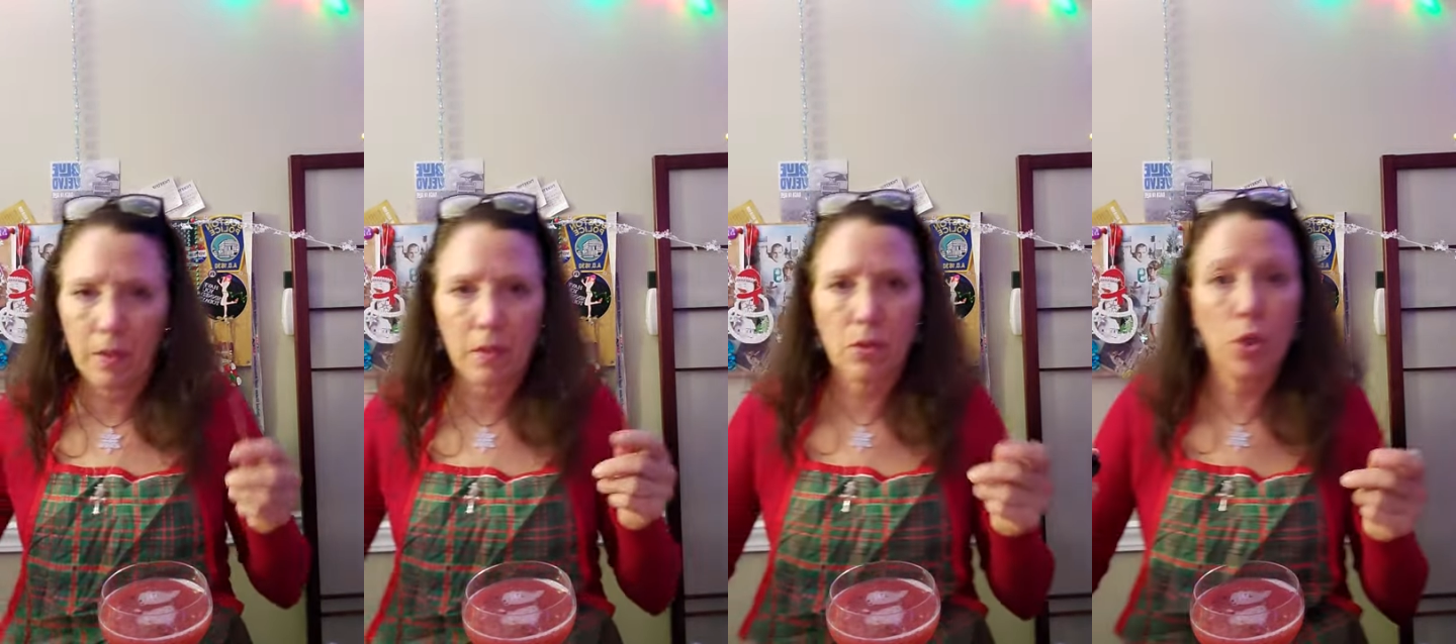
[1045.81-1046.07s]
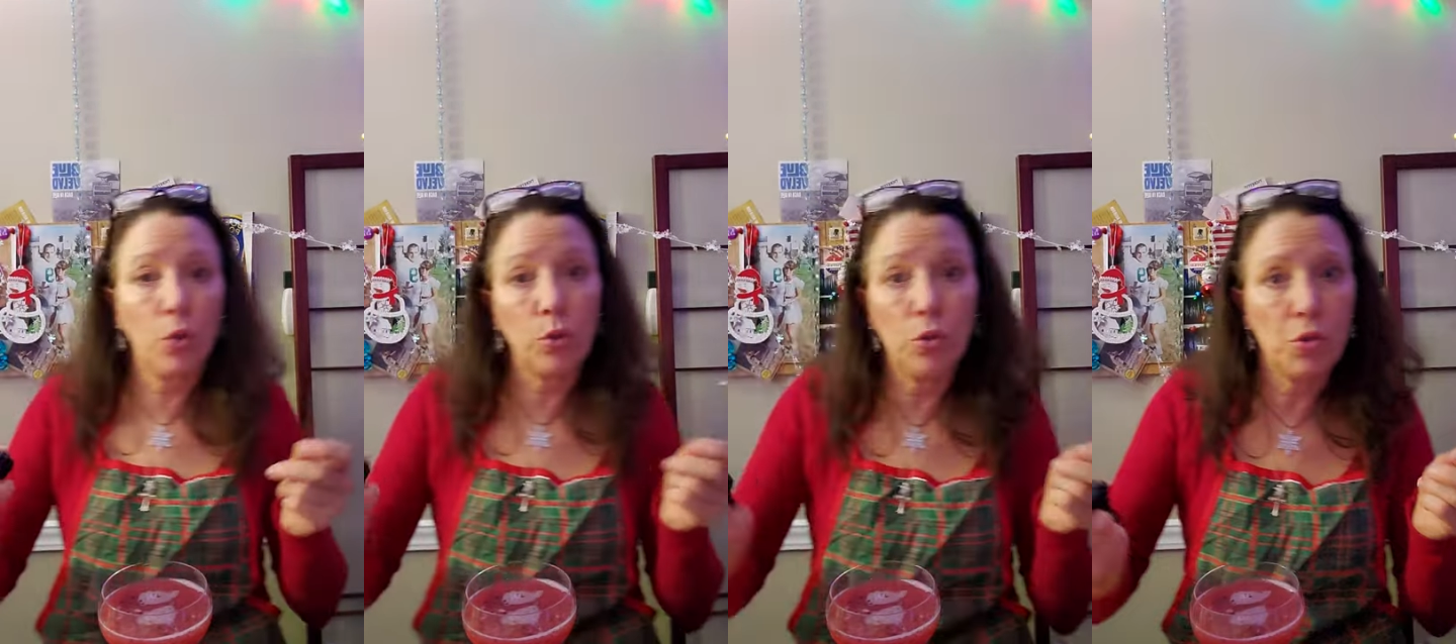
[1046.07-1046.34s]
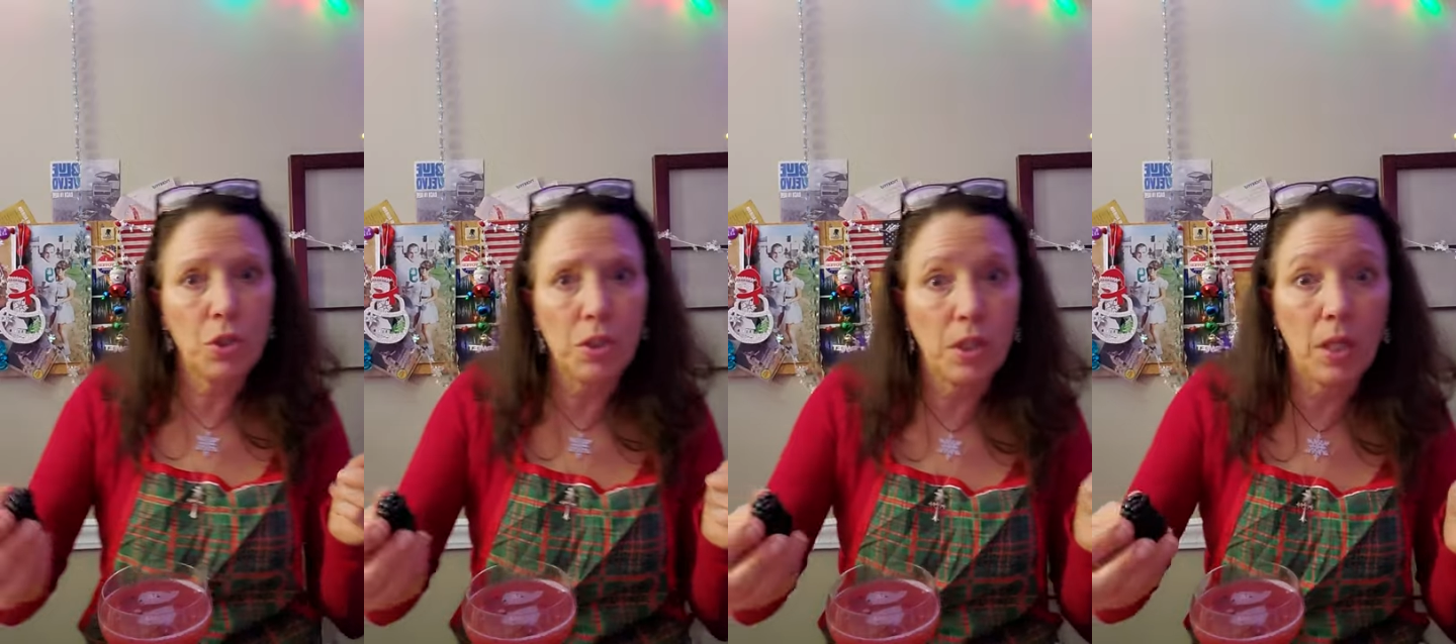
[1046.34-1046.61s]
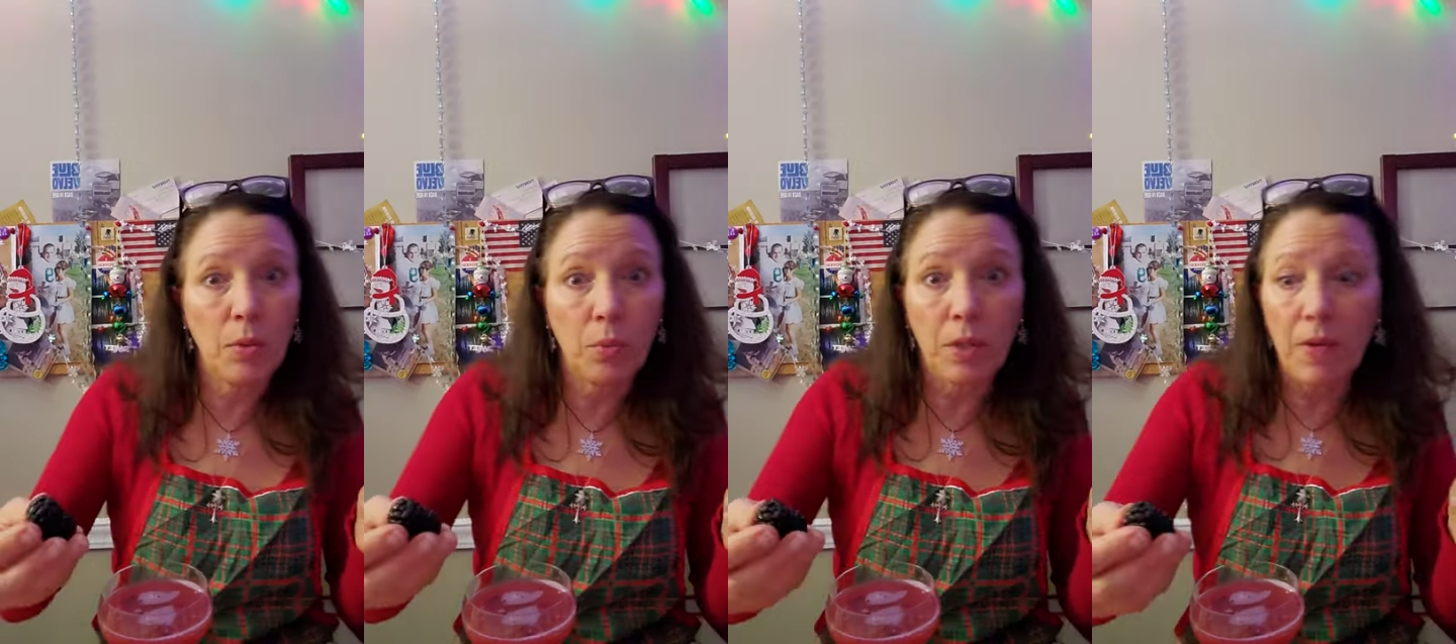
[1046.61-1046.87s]
Don't use your
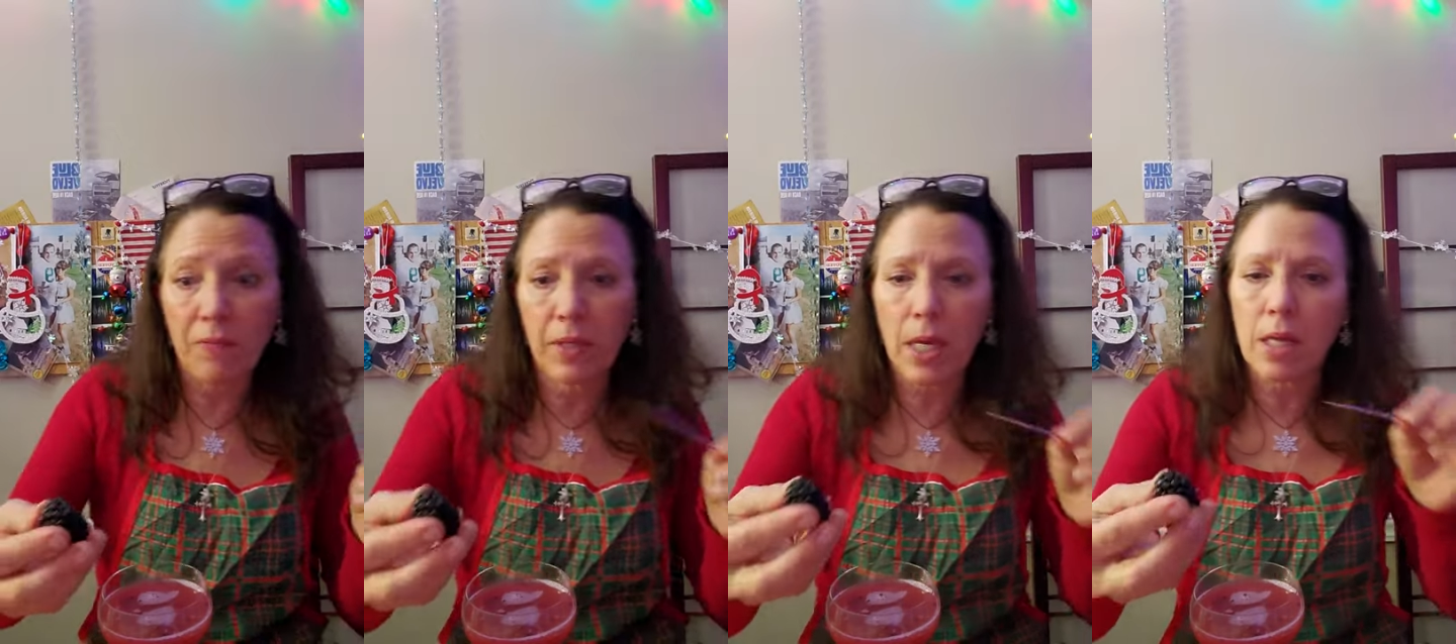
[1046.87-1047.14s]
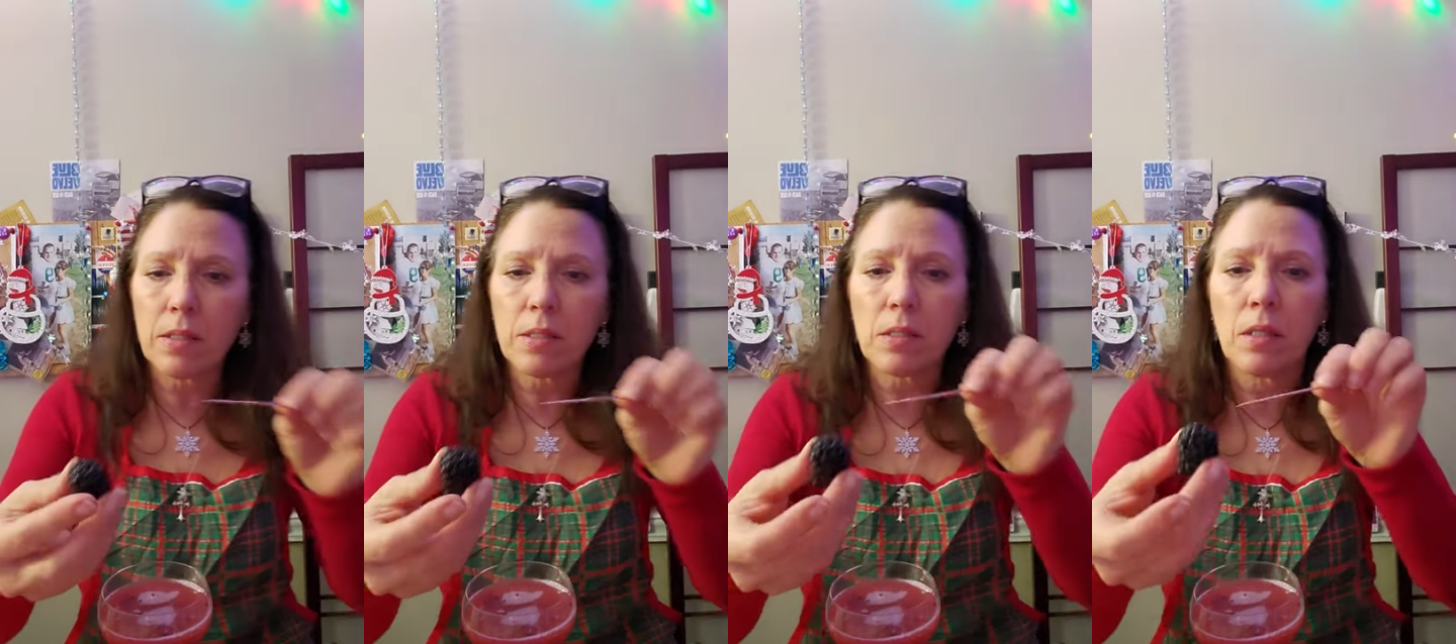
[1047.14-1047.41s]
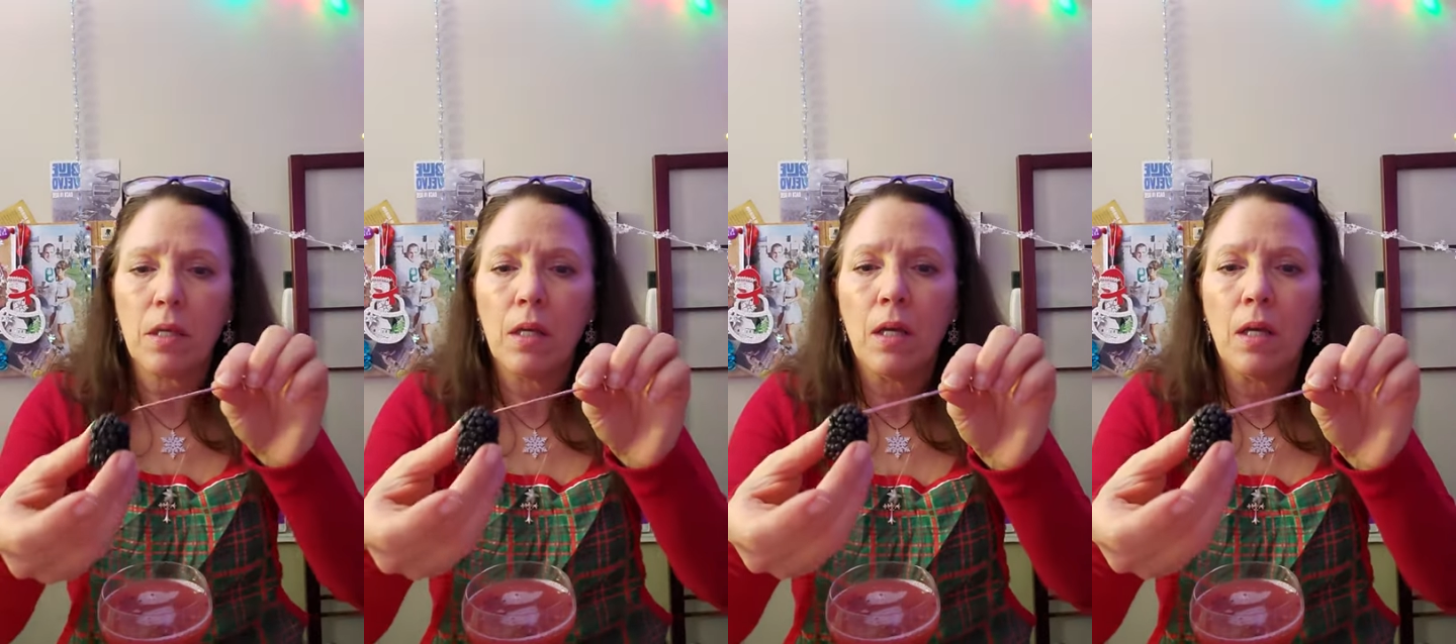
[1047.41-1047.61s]
teeth when you have guests.